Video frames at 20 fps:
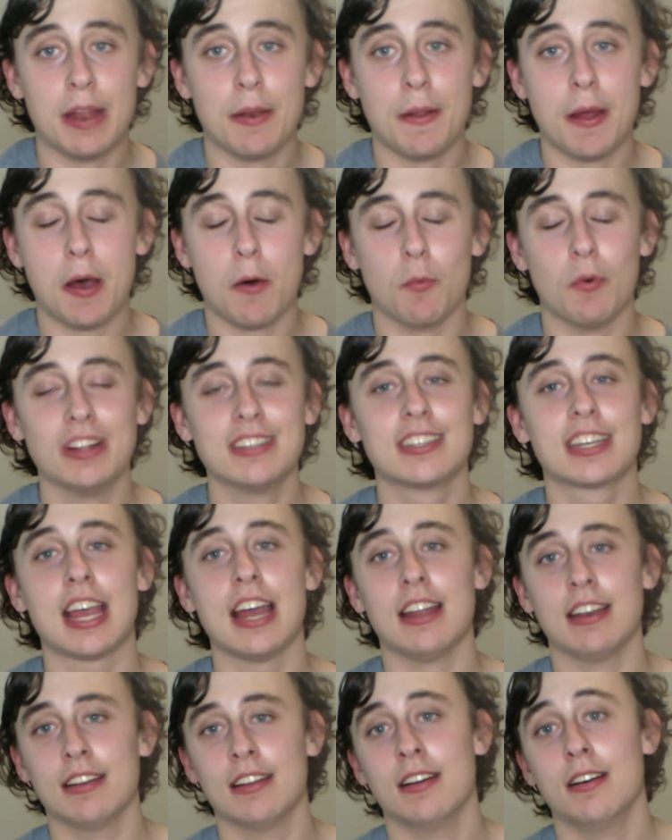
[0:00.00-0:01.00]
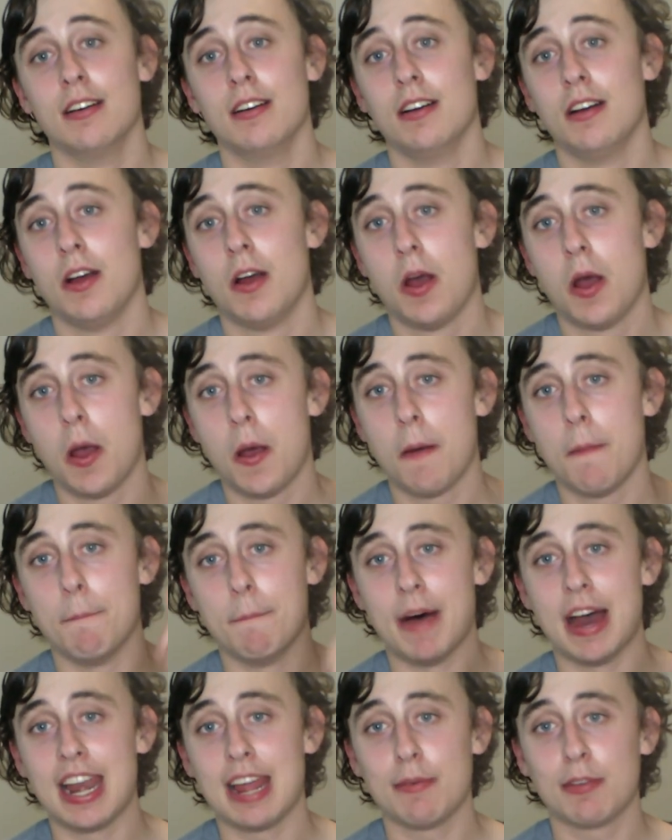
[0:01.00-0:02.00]
And once again,
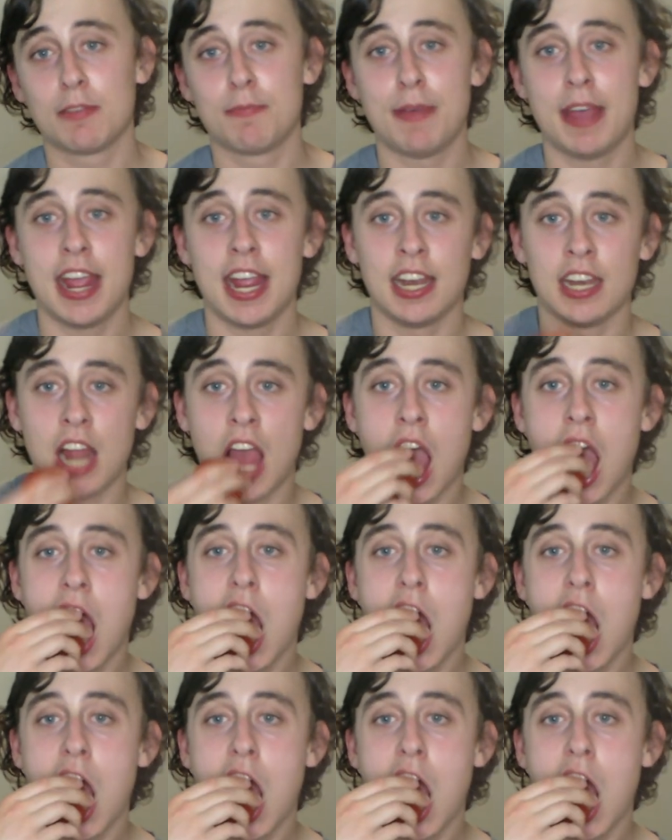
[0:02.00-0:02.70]
my name is Payne.